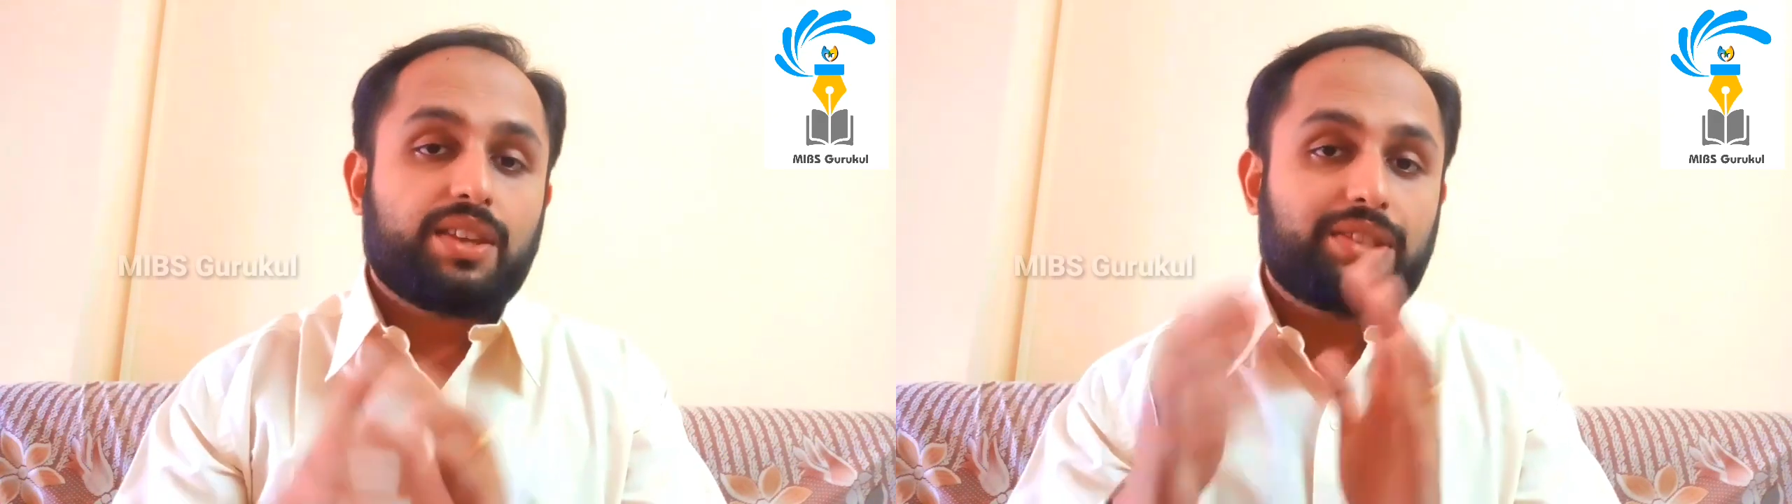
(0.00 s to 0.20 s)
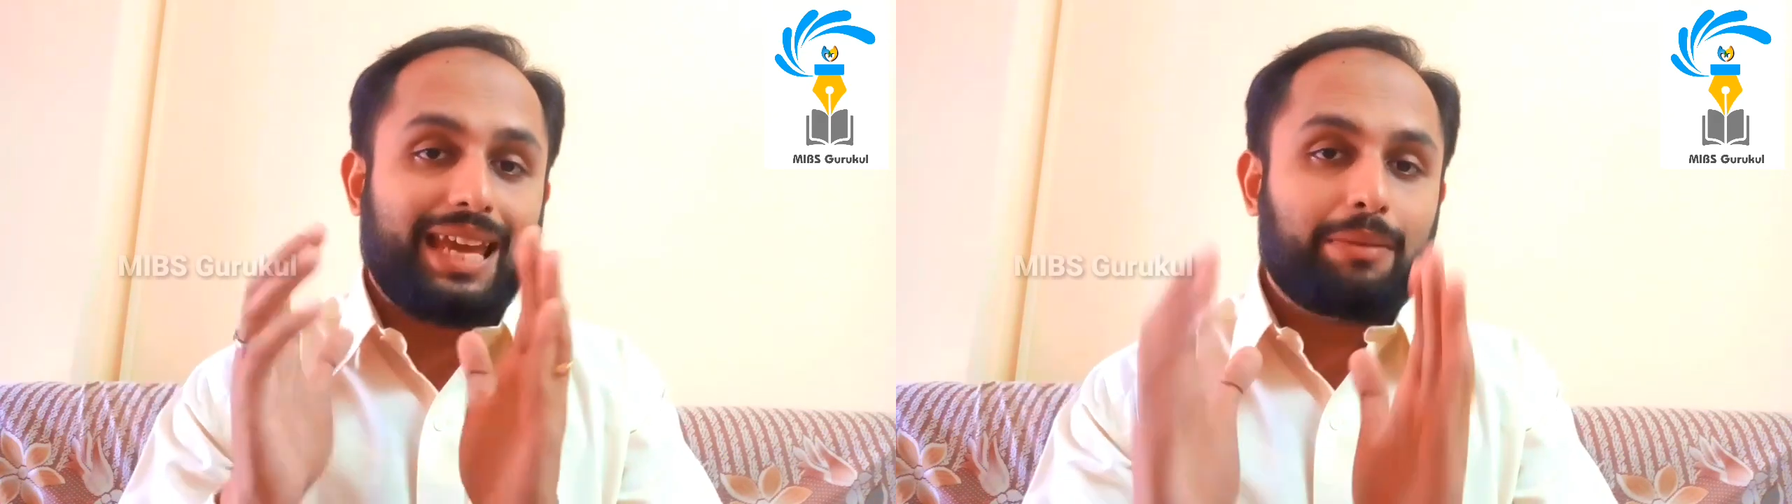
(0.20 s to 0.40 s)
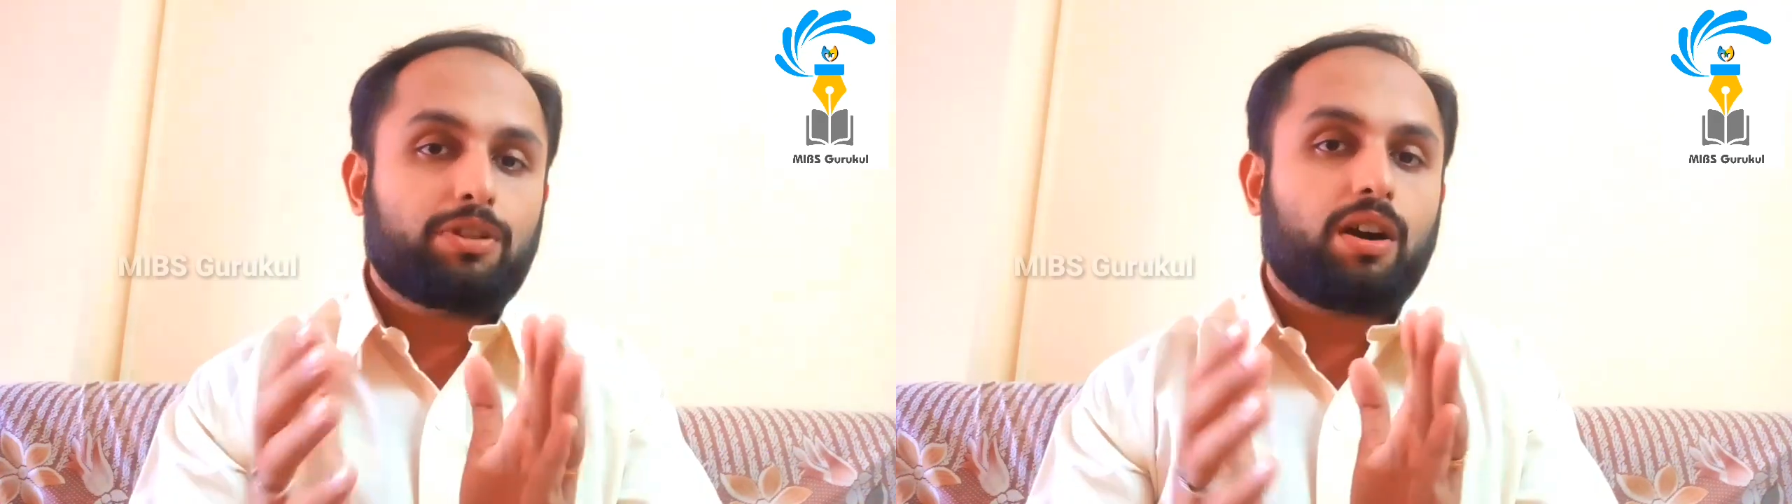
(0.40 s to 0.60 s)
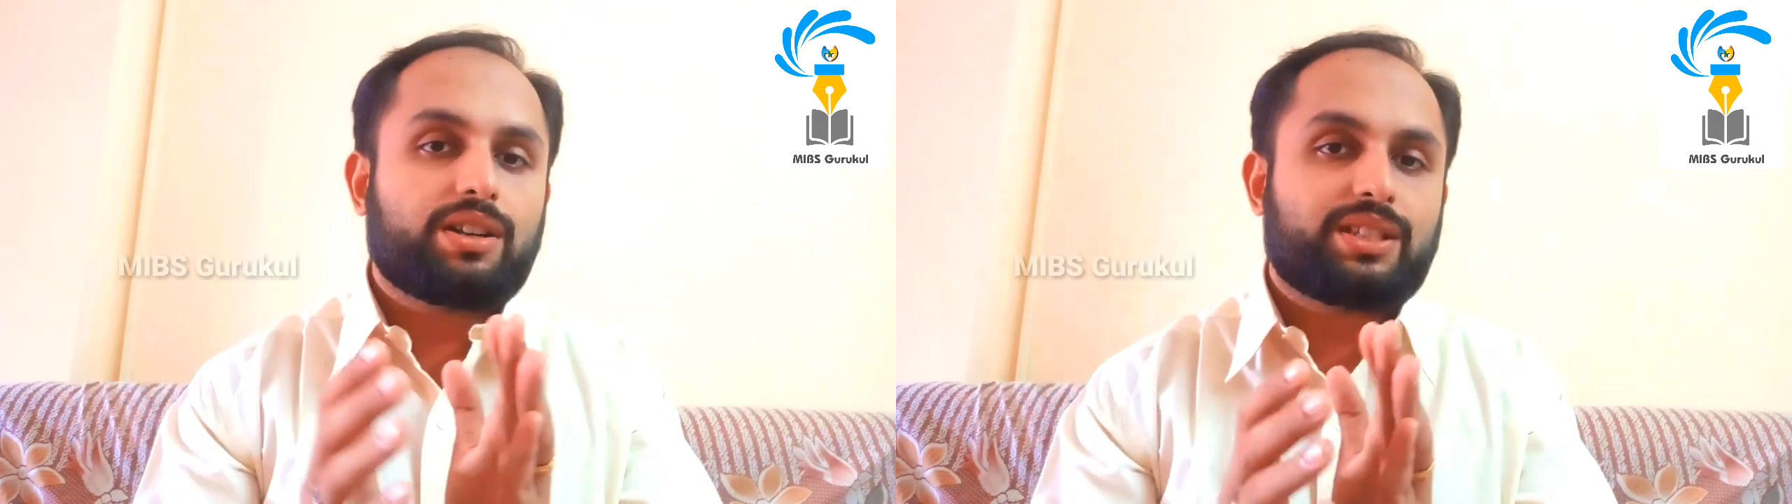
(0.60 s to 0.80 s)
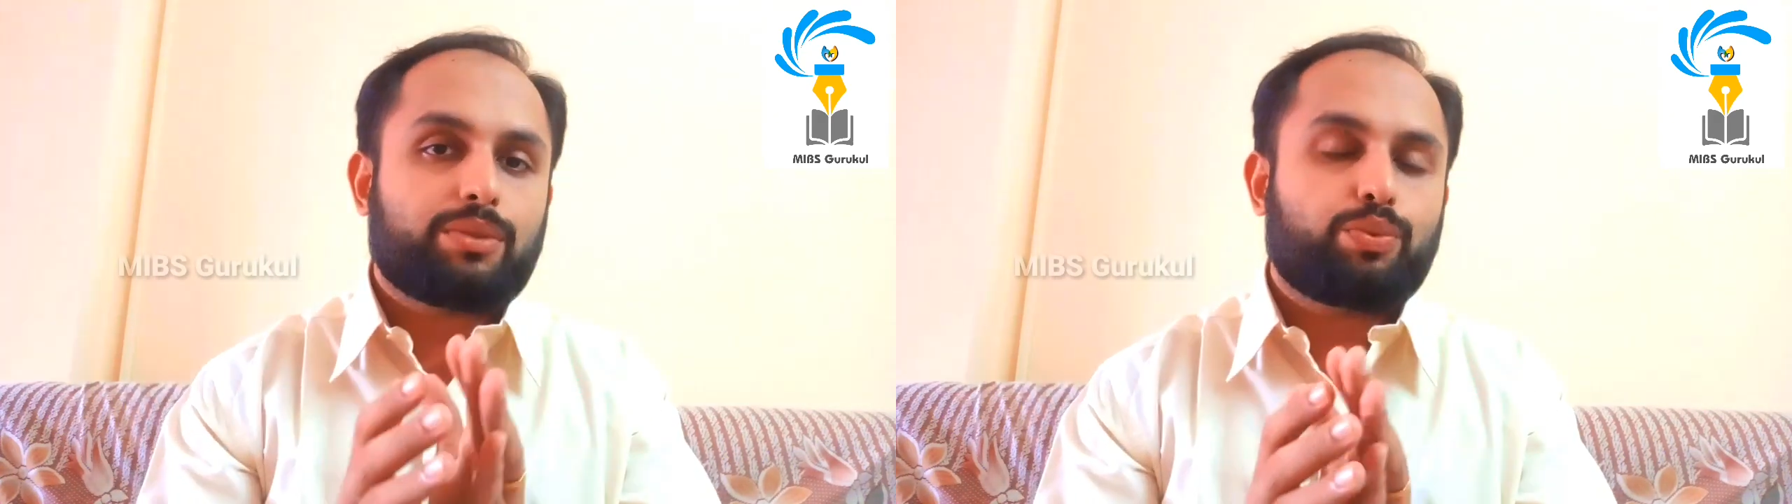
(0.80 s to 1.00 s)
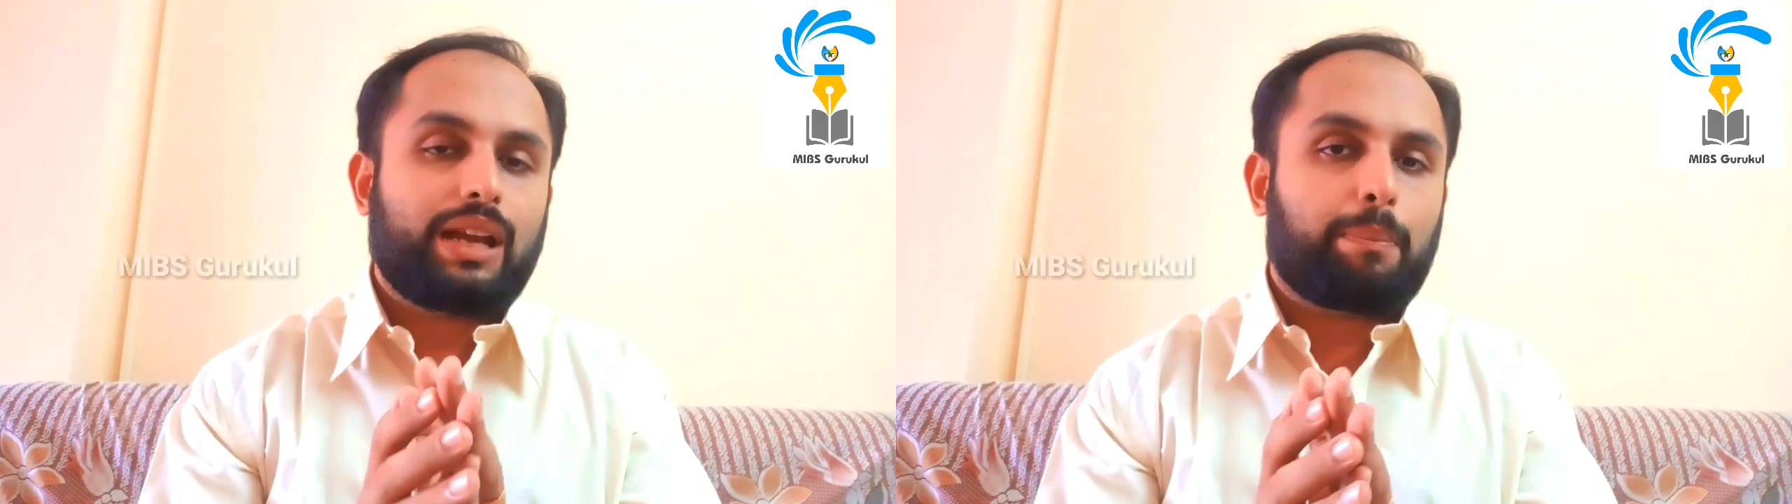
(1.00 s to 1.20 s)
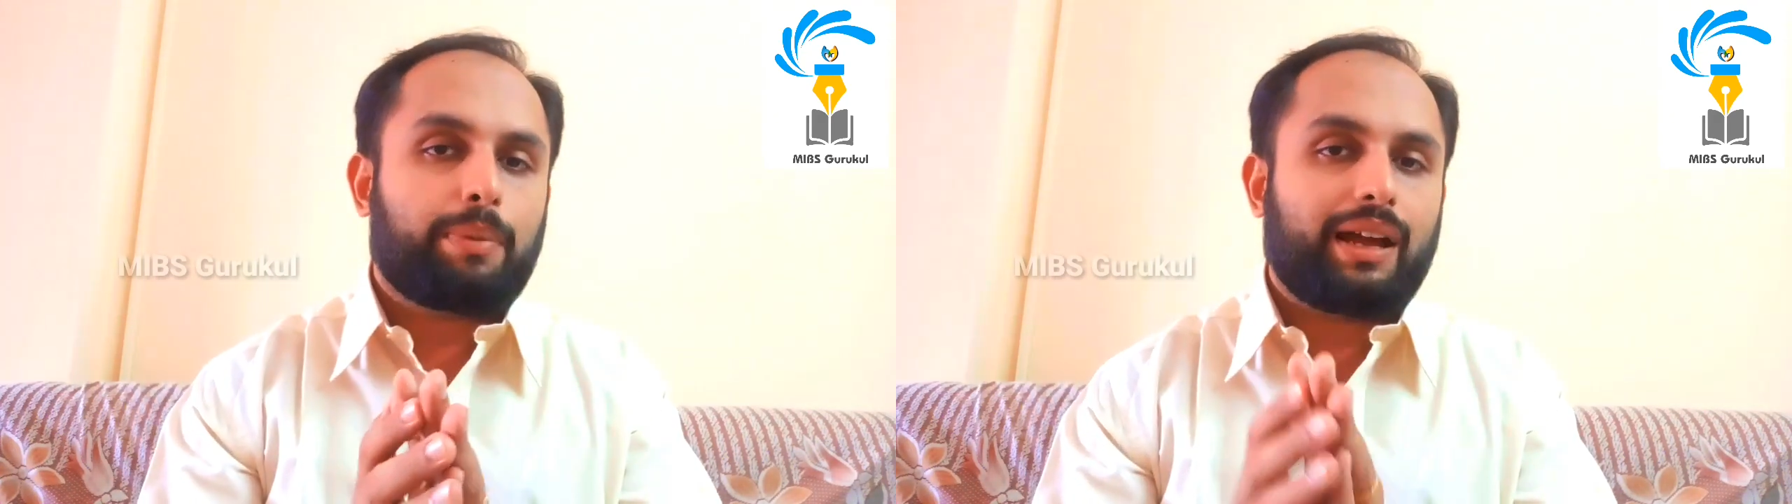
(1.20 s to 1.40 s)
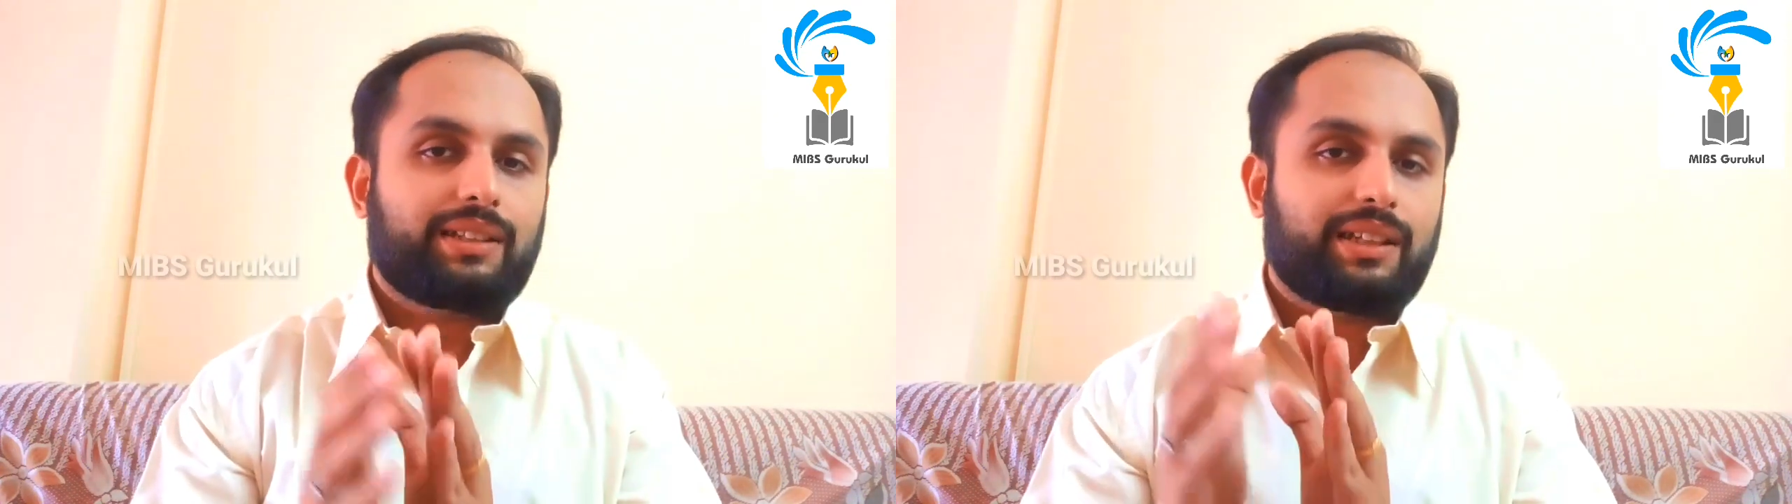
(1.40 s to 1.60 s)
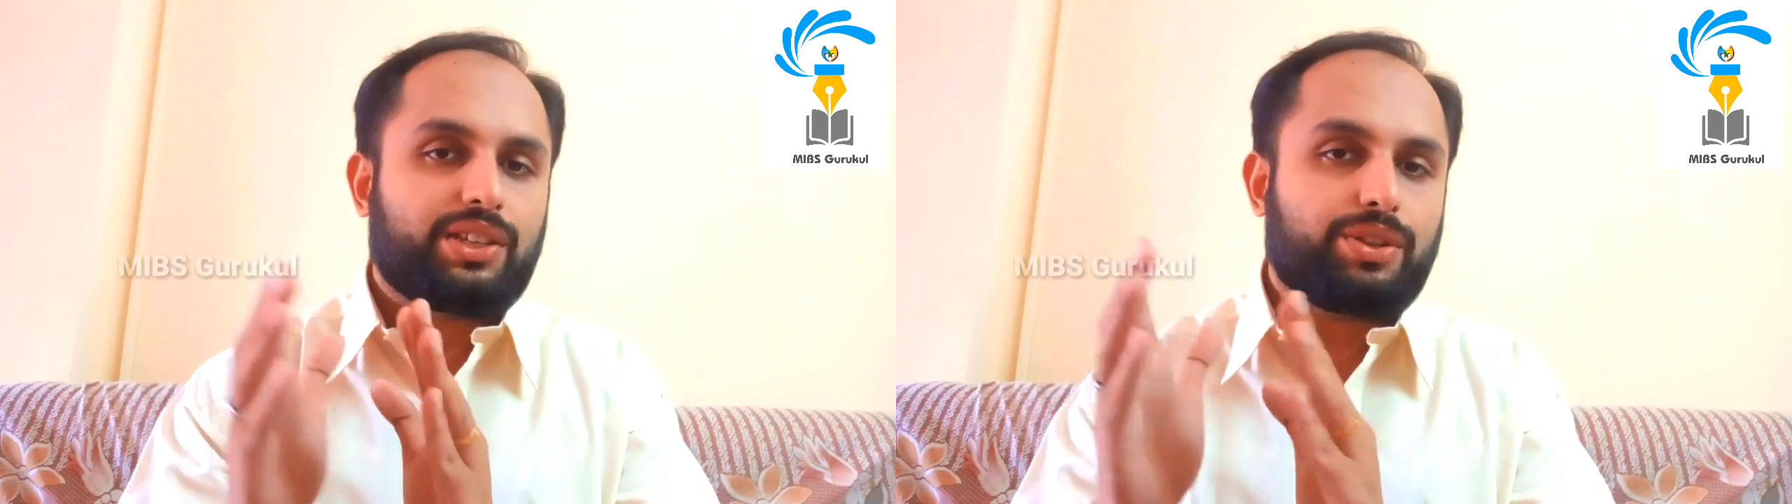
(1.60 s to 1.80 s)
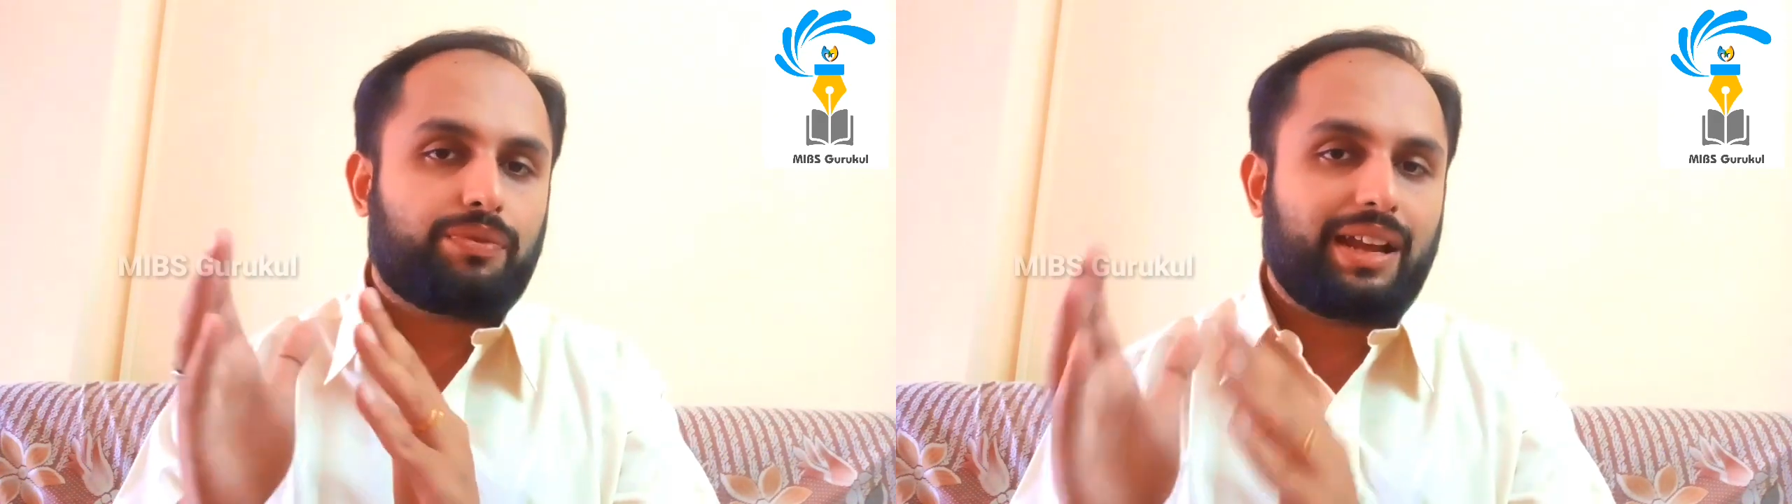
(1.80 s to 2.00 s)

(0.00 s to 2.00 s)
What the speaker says: Same concept will apply in the case of